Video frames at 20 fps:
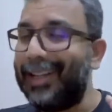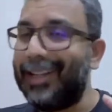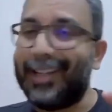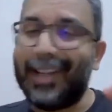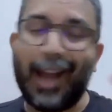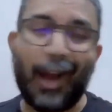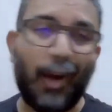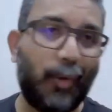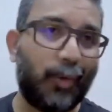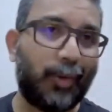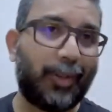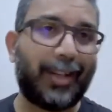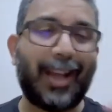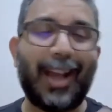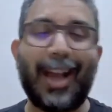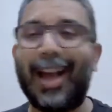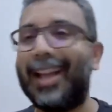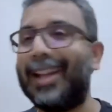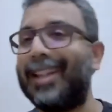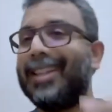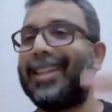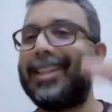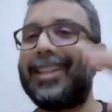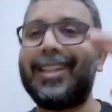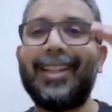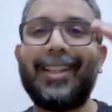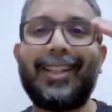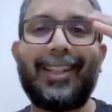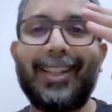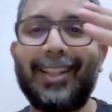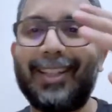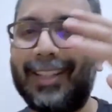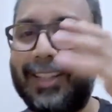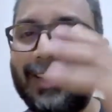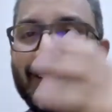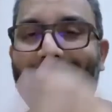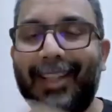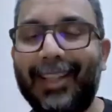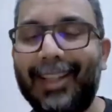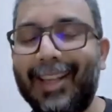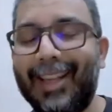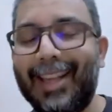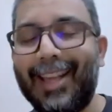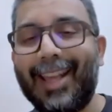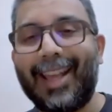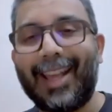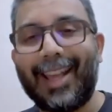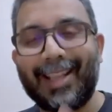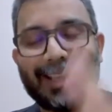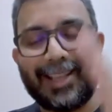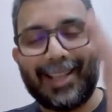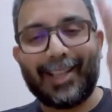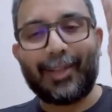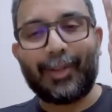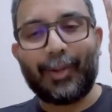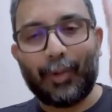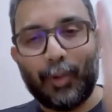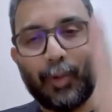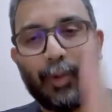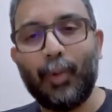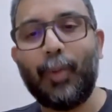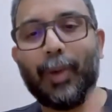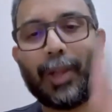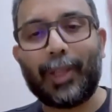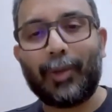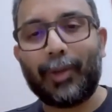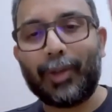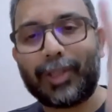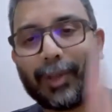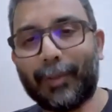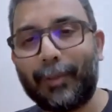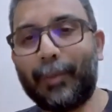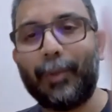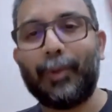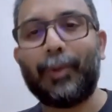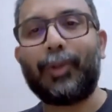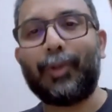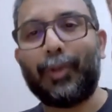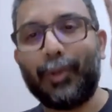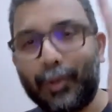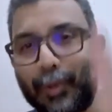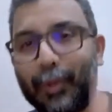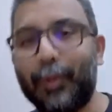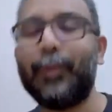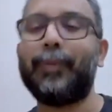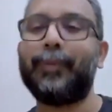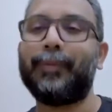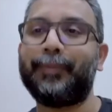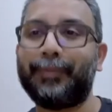doubt, uncertainty, and just do what you're supposed to do.